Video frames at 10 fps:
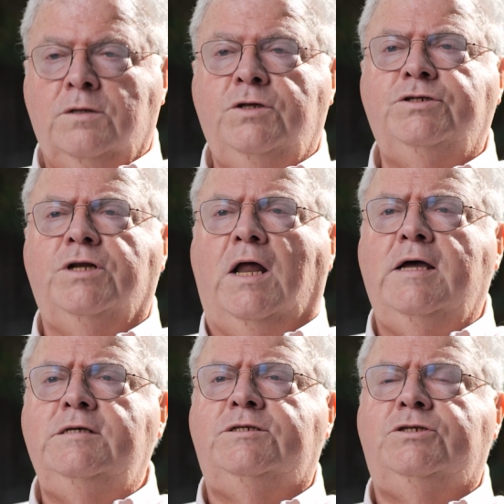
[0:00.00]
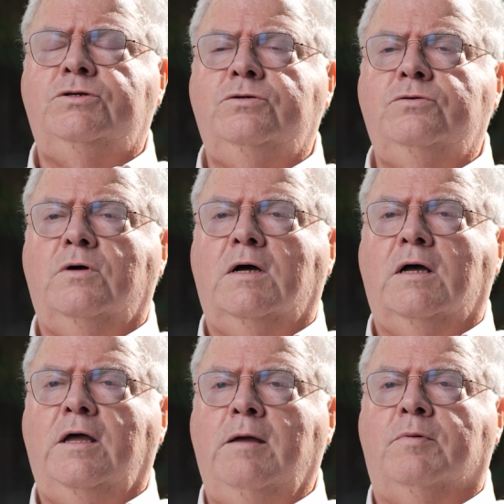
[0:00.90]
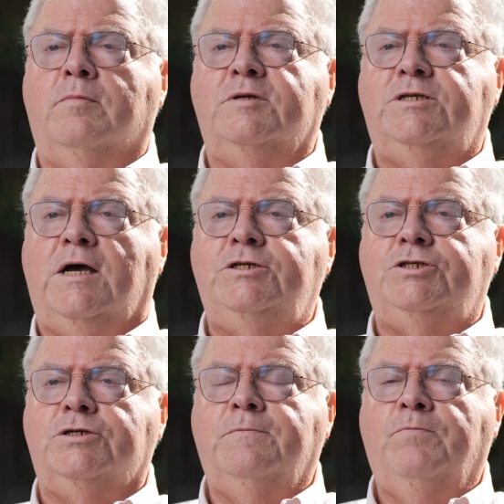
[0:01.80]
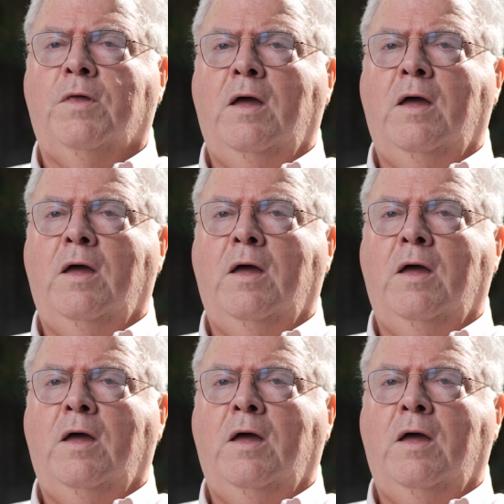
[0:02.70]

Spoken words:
The delays to implementation